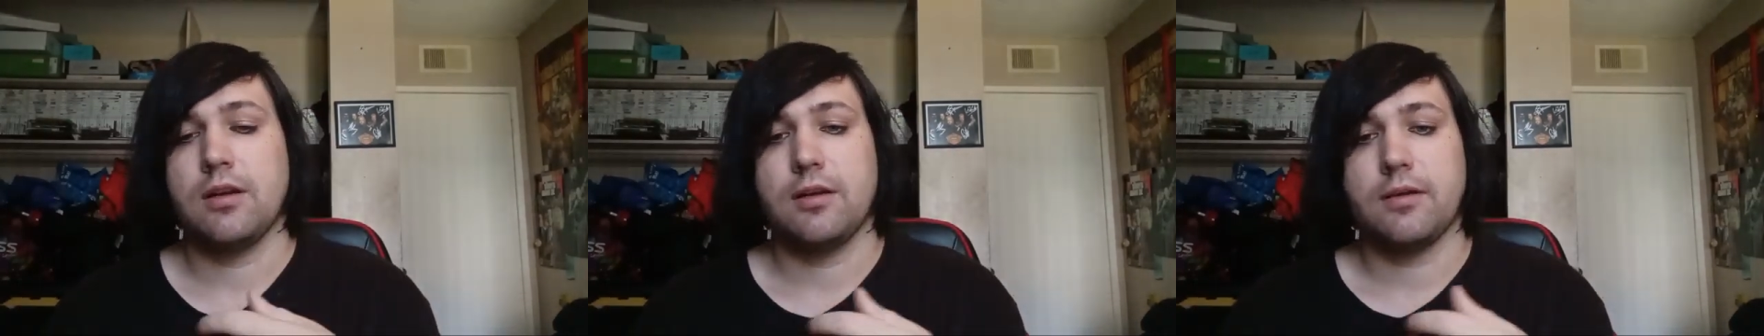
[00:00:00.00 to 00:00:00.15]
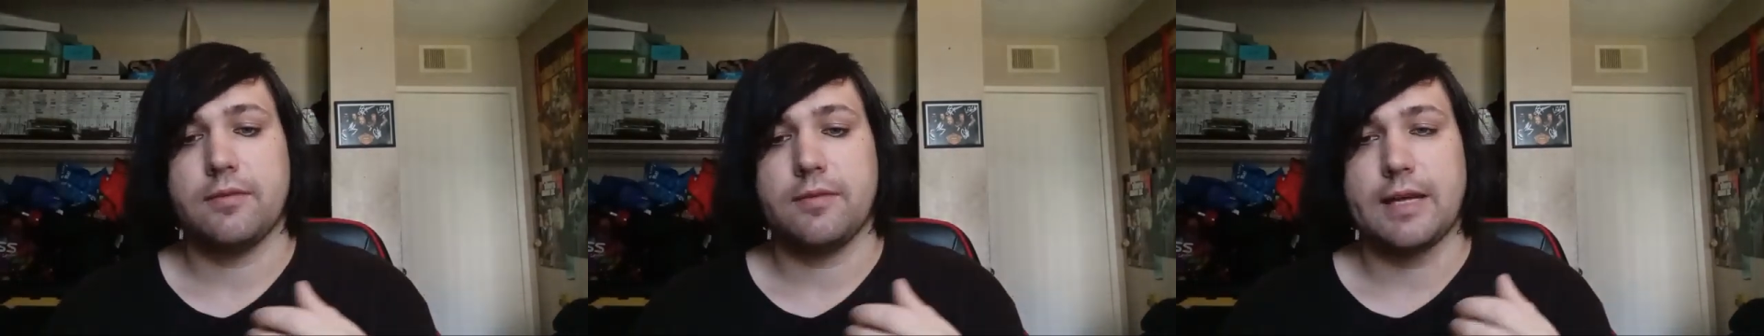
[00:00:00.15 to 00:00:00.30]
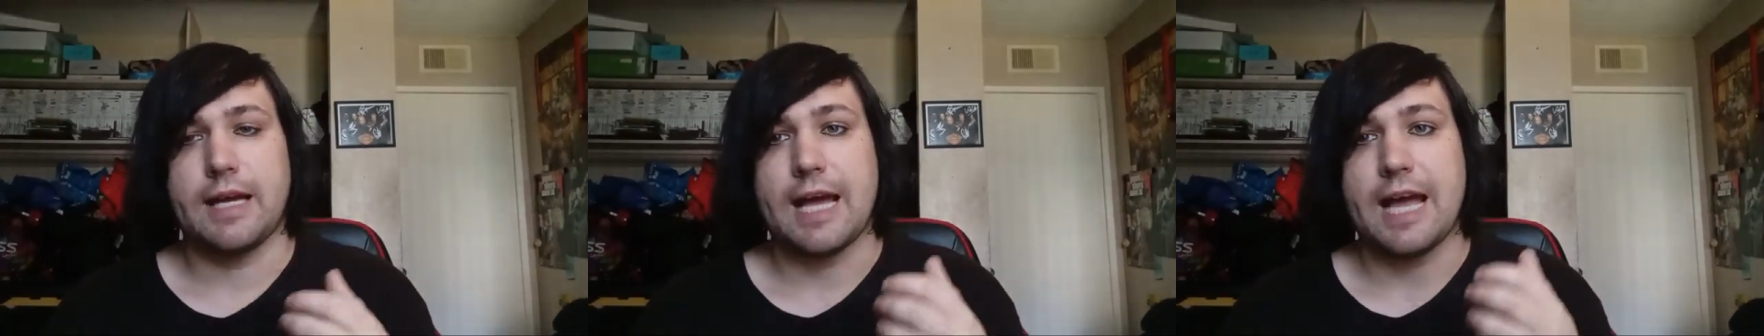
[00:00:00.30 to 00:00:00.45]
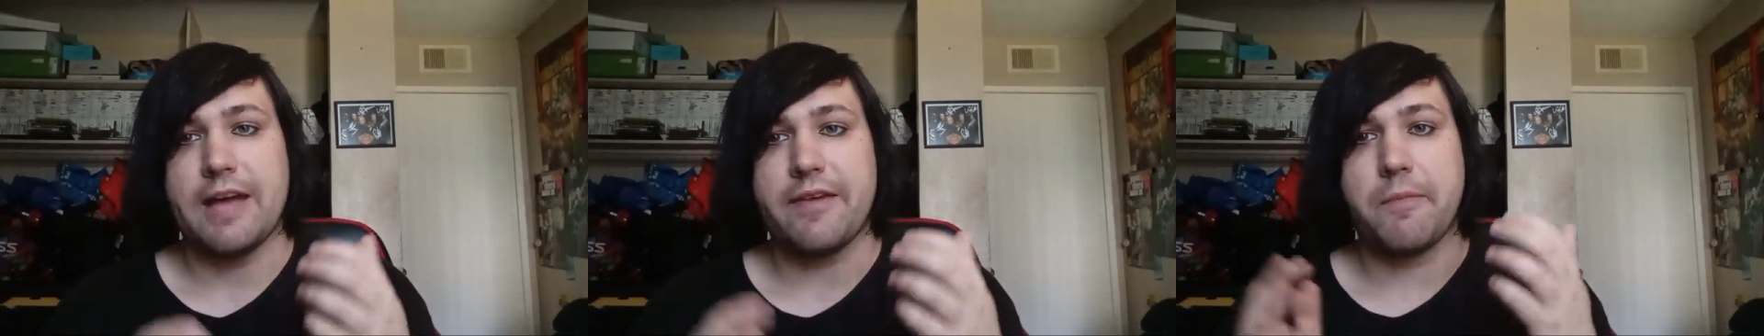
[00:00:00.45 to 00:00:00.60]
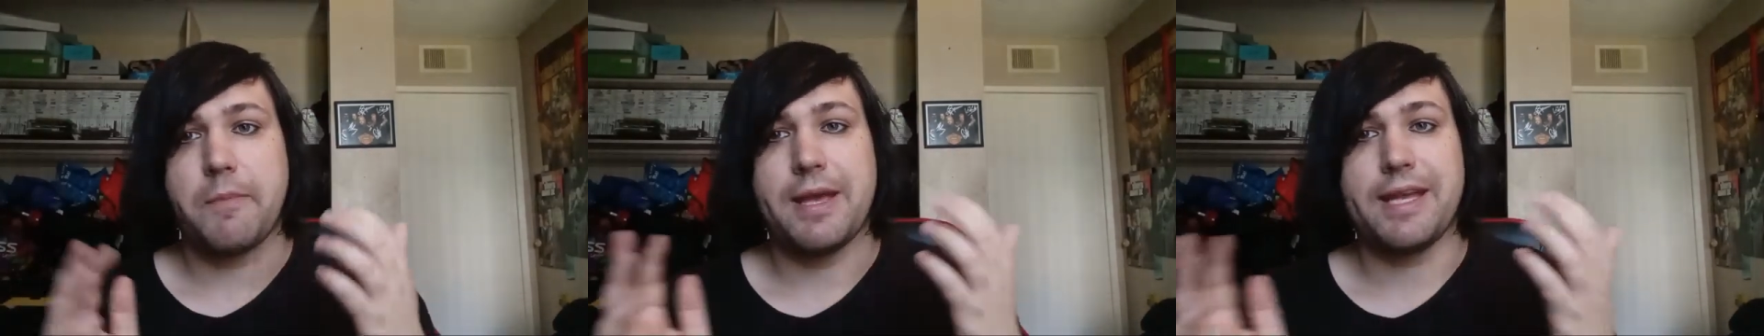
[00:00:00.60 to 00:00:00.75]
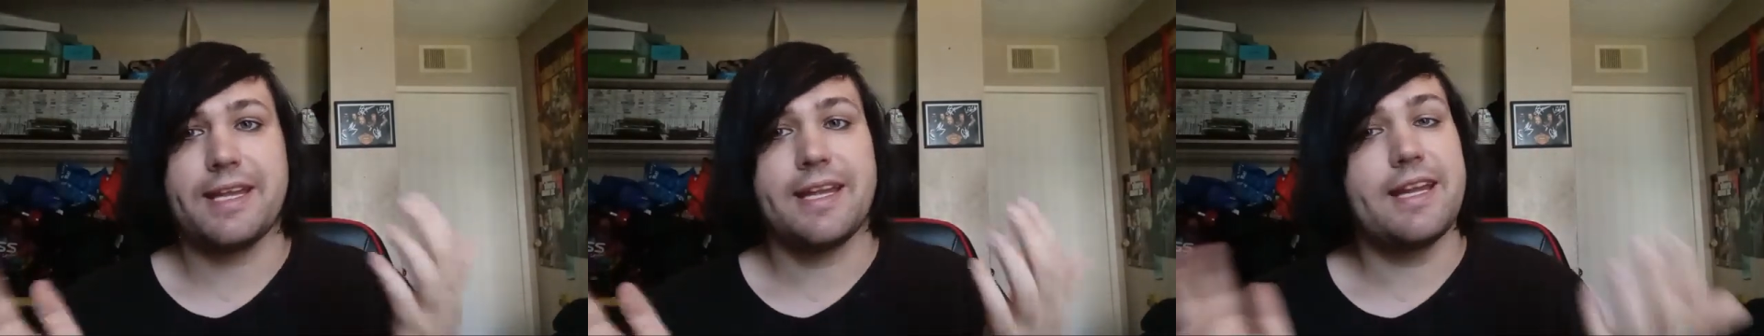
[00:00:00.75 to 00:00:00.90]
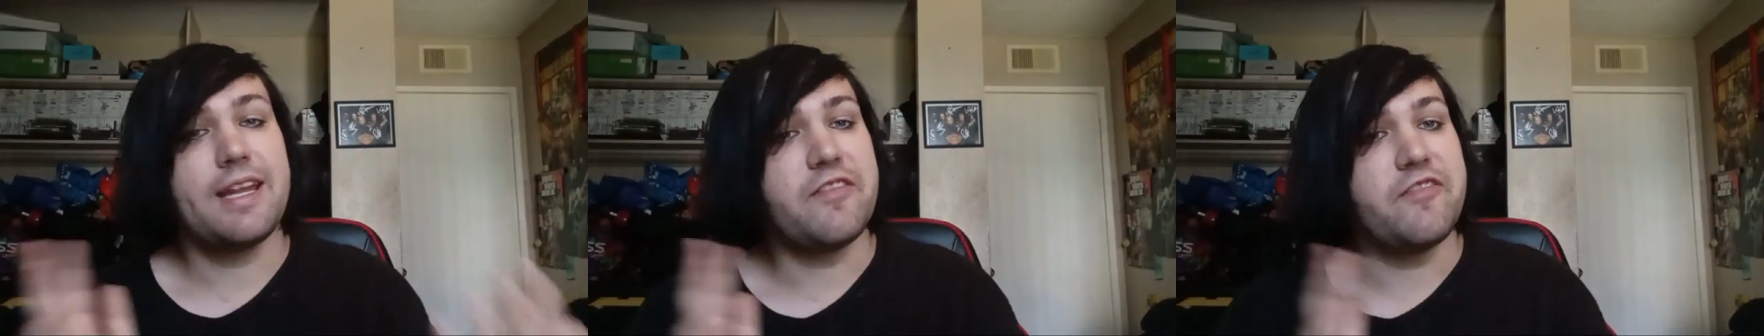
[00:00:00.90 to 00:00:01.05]
that I hadn't made
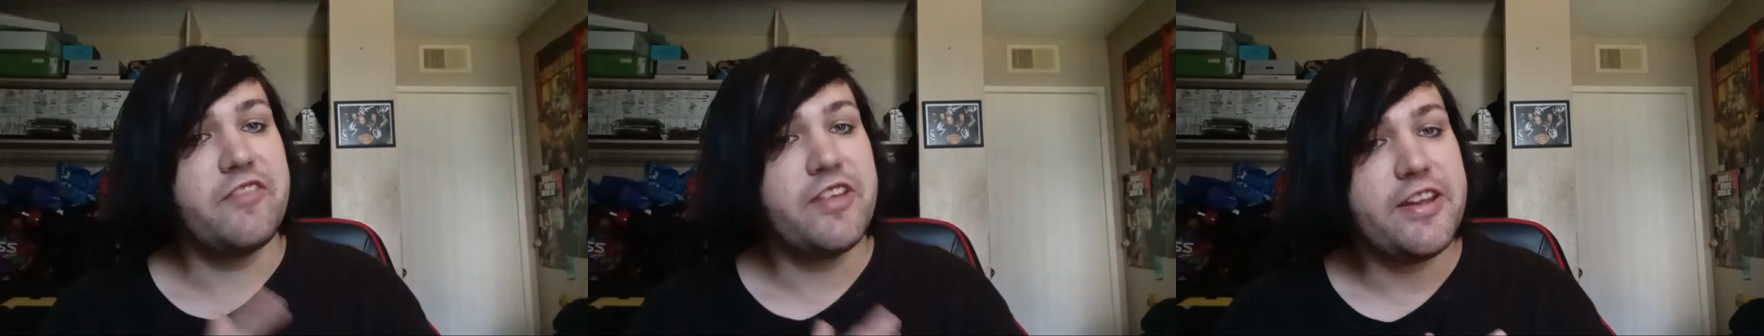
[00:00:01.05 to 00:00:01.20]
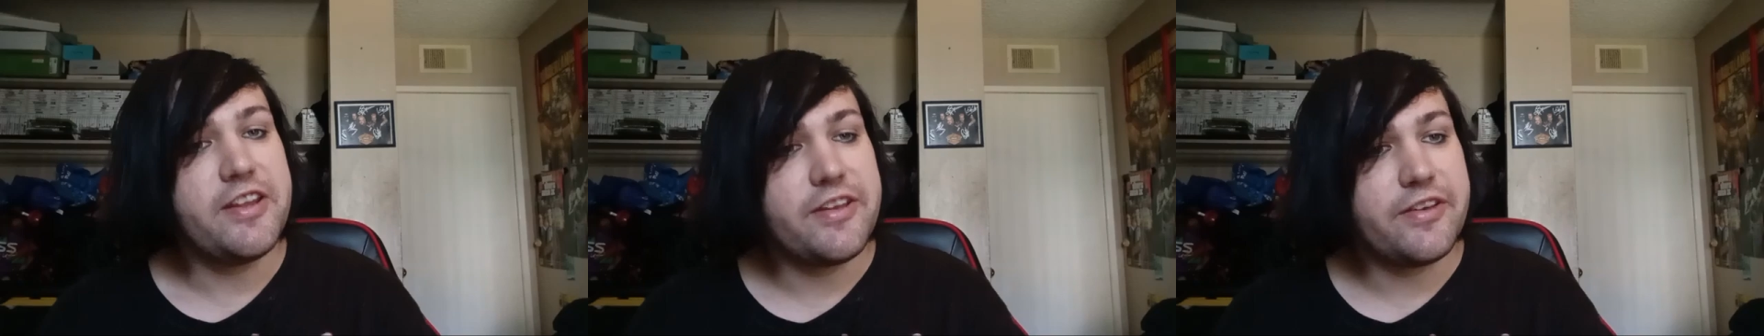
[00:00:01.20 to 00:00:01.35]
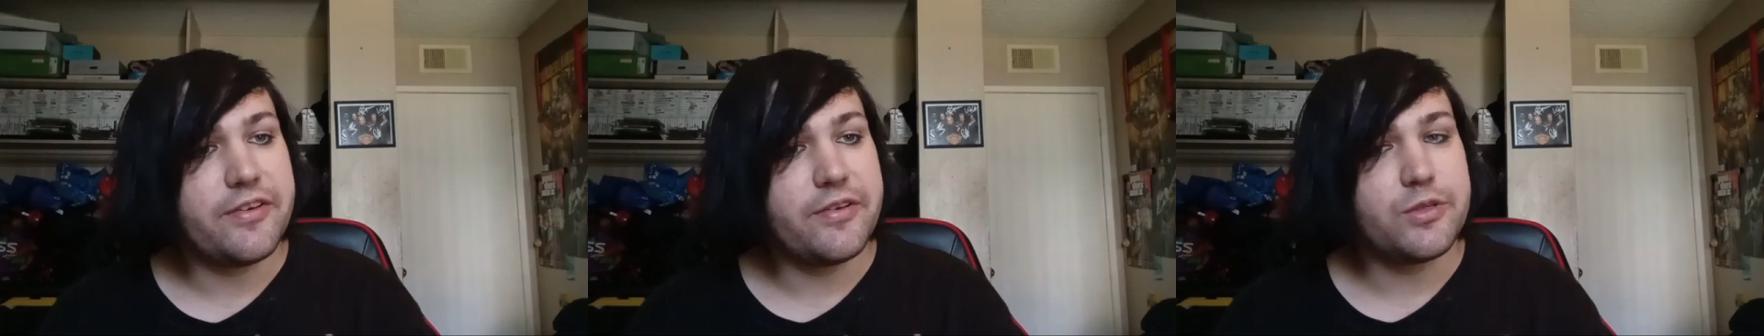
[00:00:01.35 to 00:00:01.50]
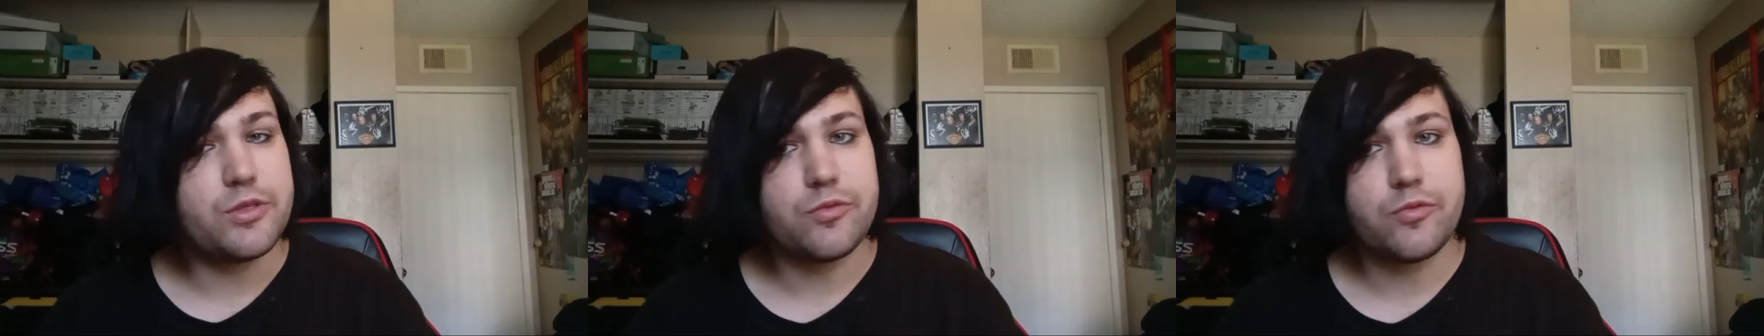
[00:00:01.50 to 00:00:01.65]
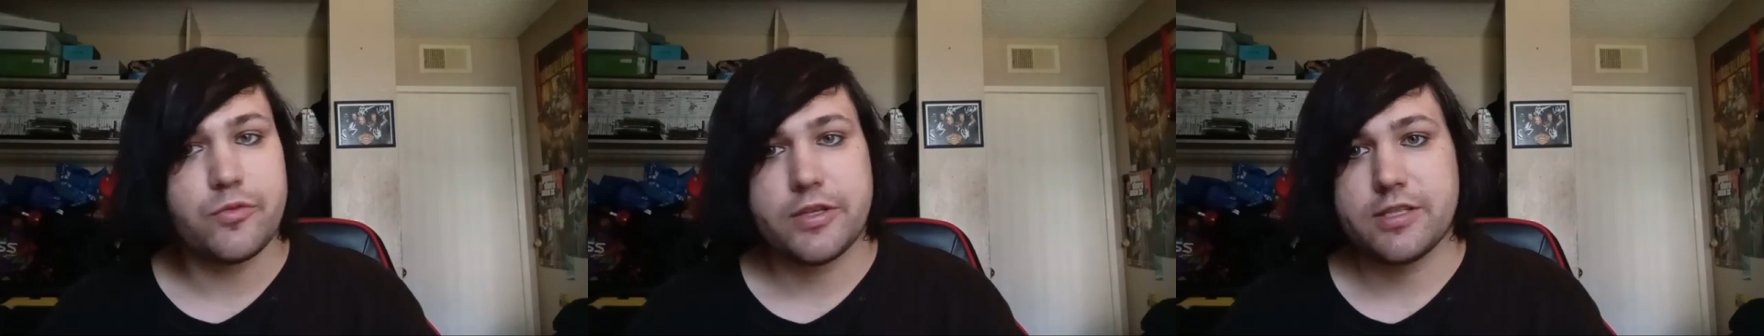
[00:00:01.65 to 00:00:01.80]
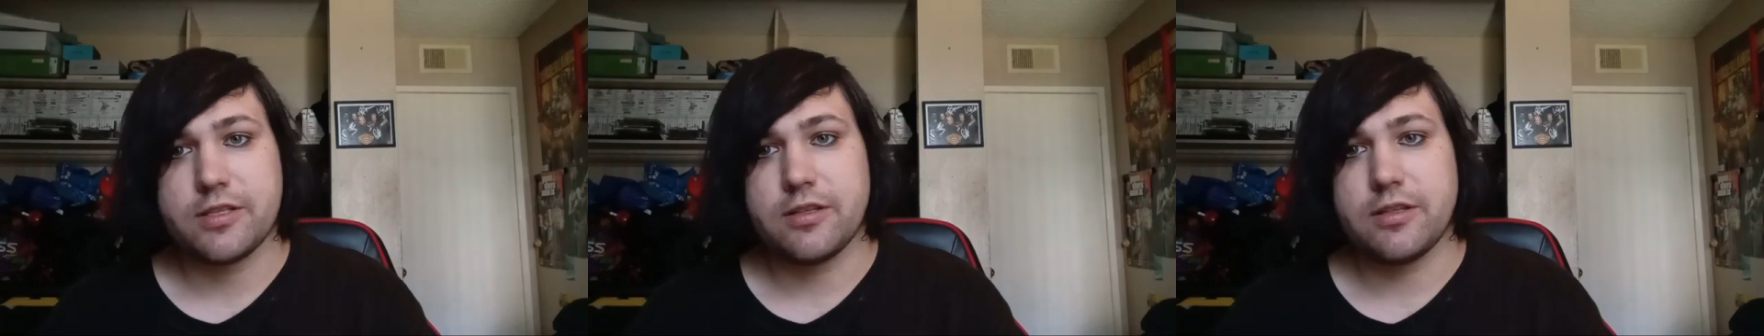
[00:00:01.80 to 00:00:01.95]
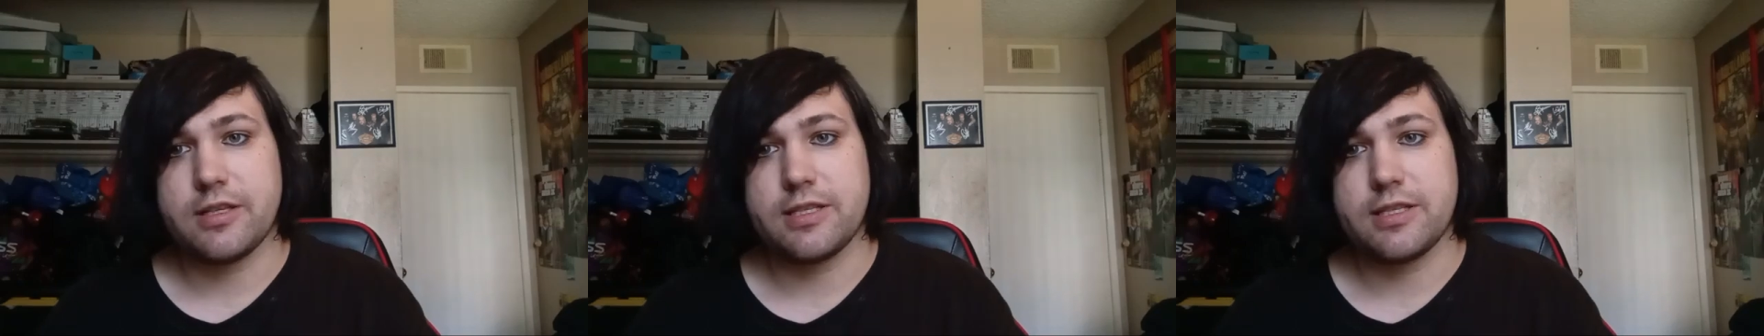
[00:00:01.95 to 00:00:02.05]
any videos recently,